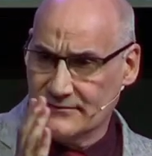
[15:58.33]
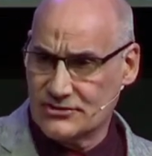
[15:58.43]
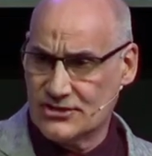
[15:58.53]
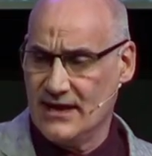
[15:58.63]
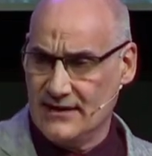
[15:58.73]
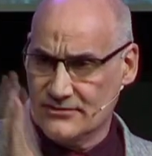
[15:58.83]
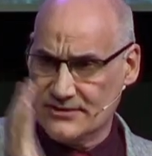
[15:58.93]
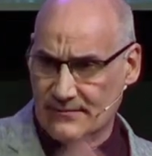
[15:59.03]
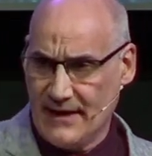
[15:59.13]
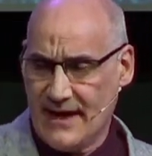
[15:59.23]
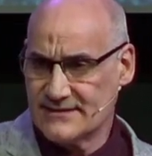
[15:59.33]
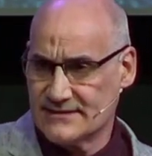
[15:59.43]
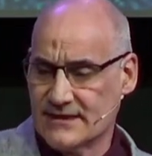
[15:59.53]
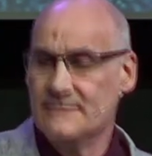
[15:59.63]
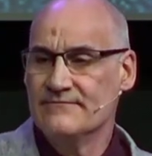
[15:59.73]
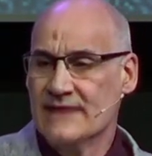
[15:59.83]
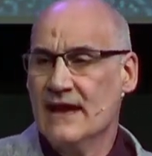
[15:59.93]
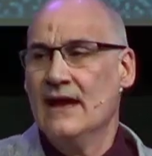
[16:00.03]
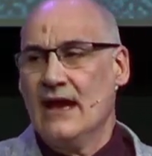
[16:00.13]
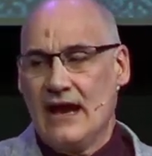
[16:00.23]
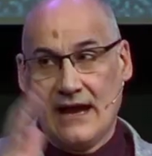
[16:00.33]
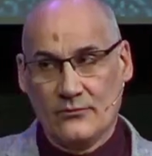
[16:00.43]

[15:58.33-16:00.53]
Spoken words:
change the past and we